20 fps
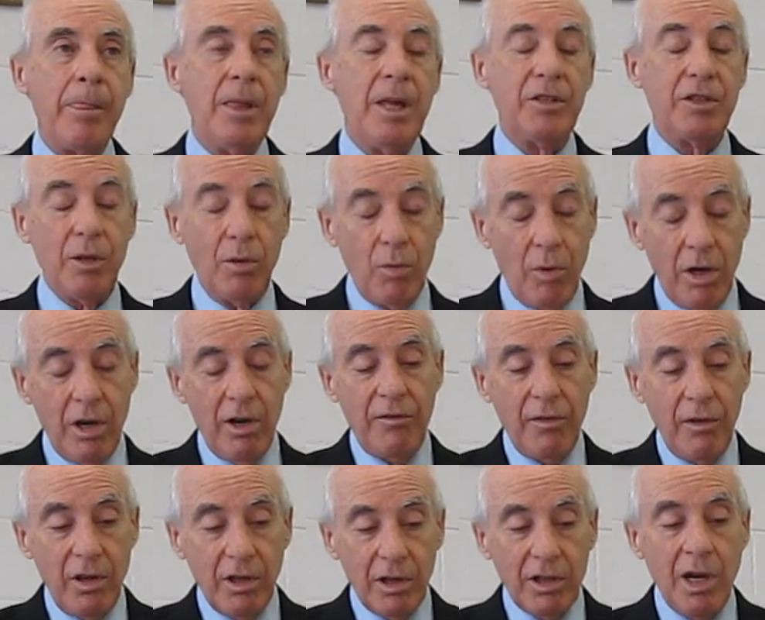It's a
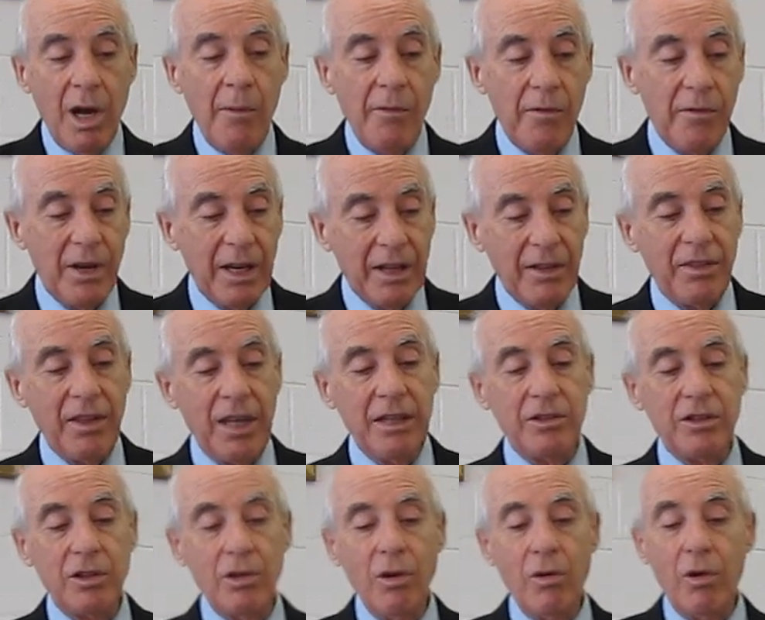wonderful and comforting thing
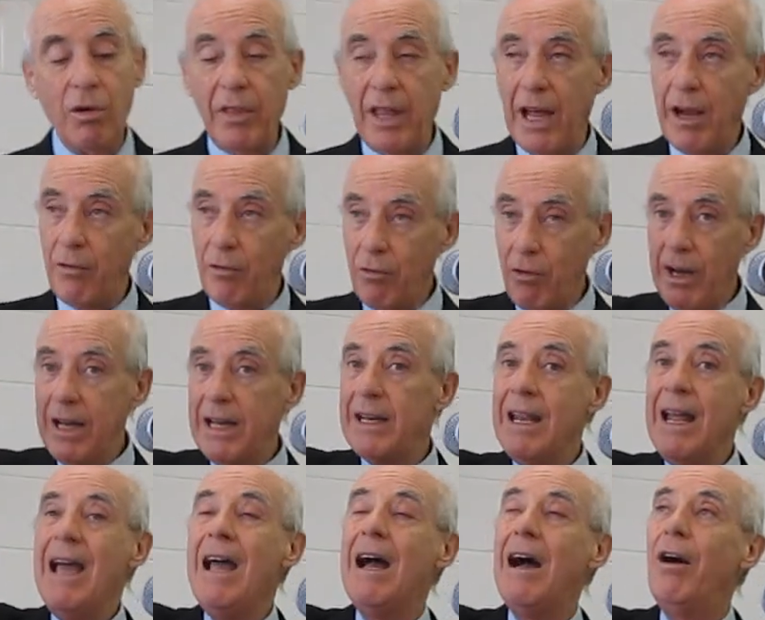to know that right
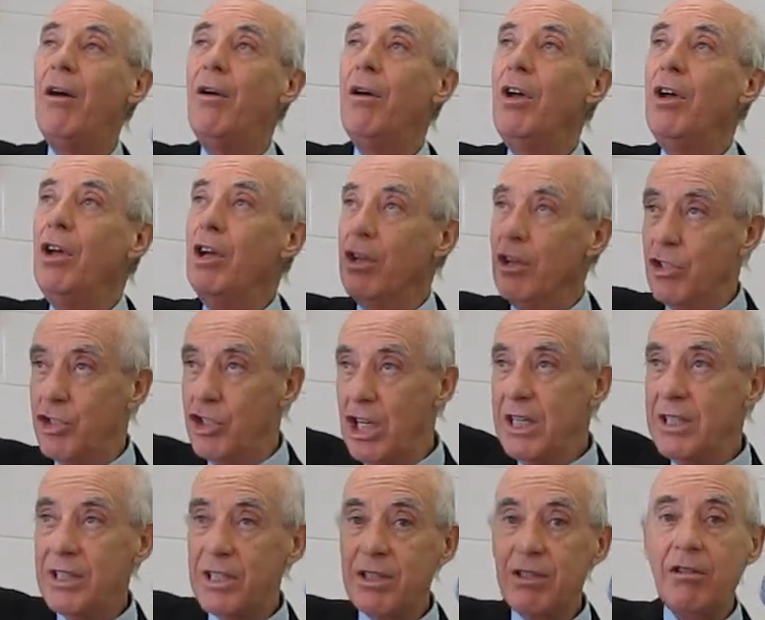now,
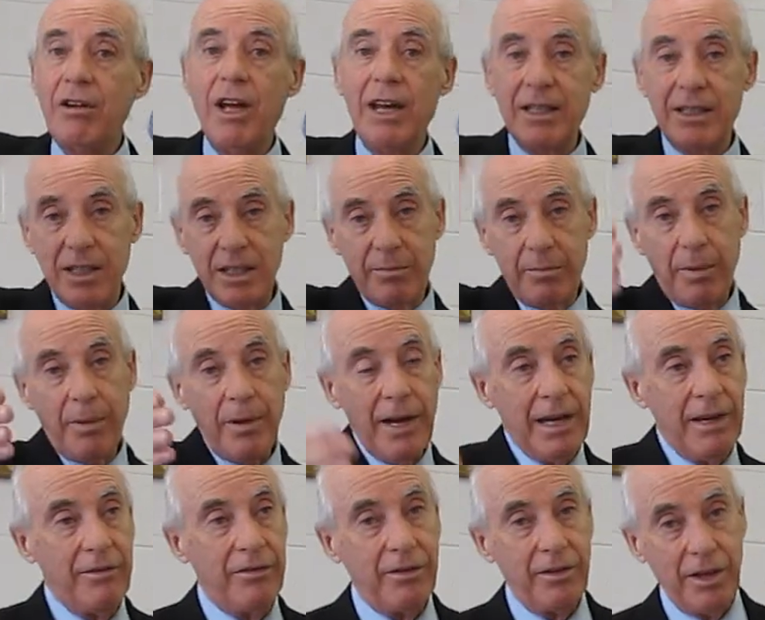Jesus Christ is
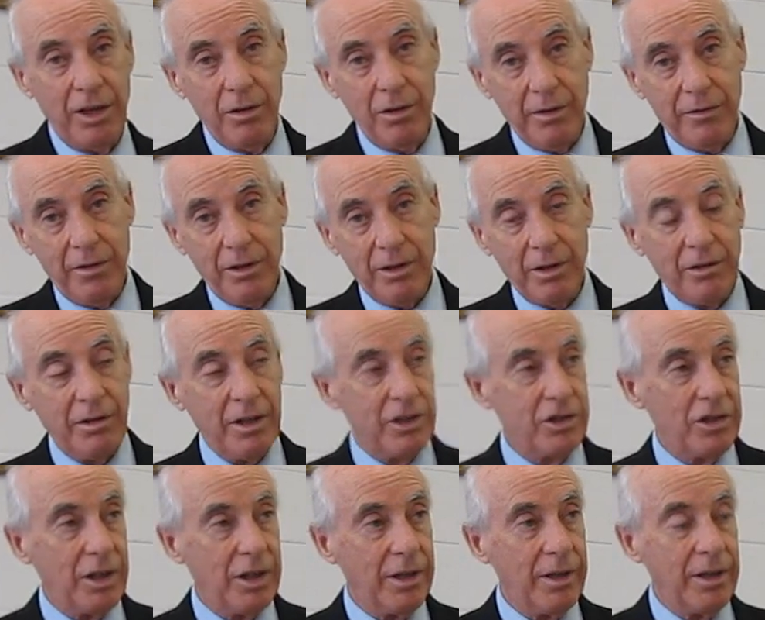praying for you if you're a
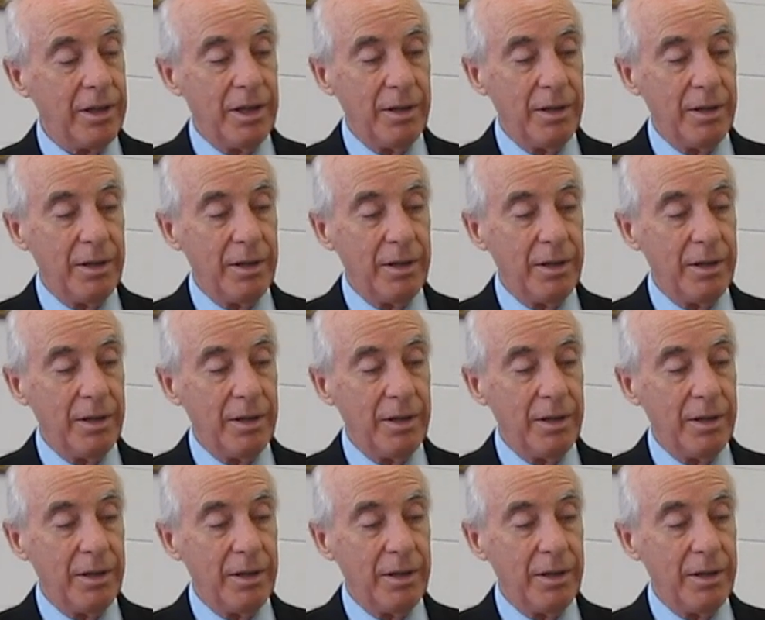Christian.